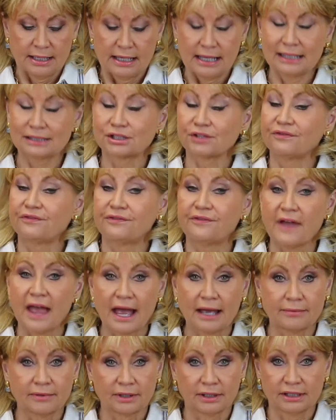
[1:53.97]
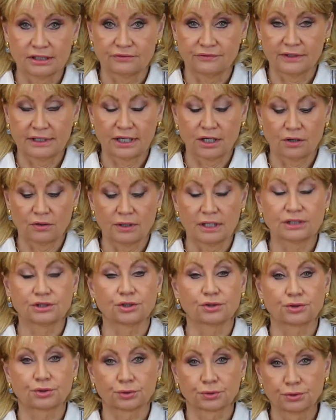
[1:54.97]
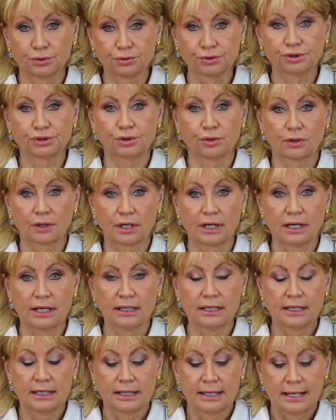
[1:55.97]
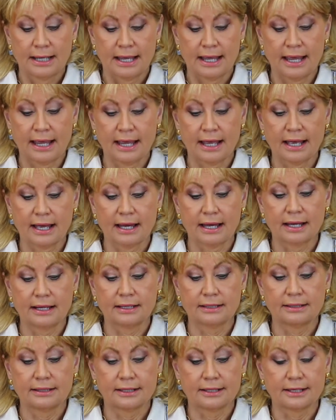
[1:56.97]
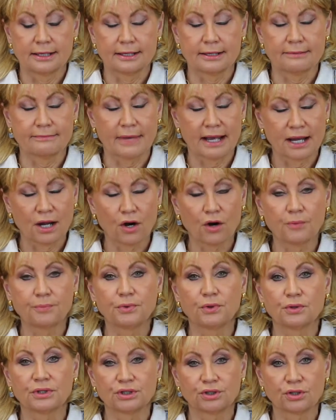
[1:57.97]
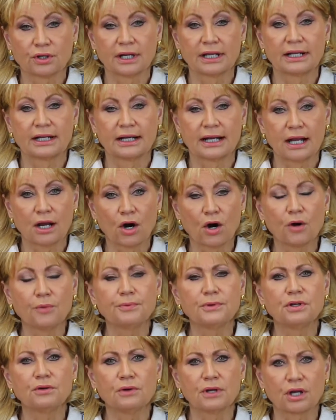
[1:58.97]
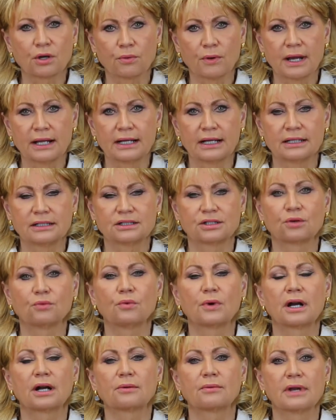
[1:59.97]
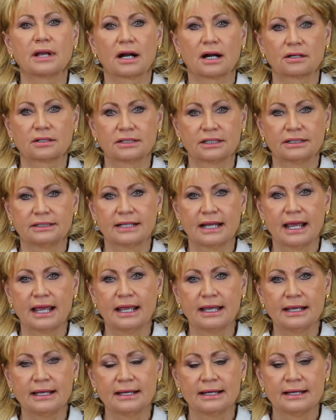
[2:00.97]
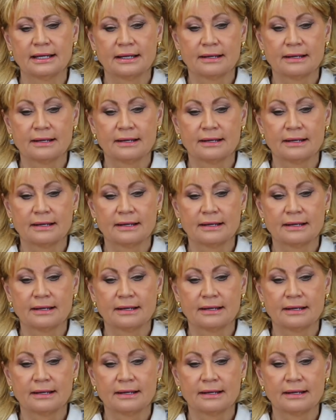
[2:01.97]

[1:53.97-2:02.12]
It's a fabulous video. It's a true story. And um, I hope you enjoy it and I hope you equate it to where we are today.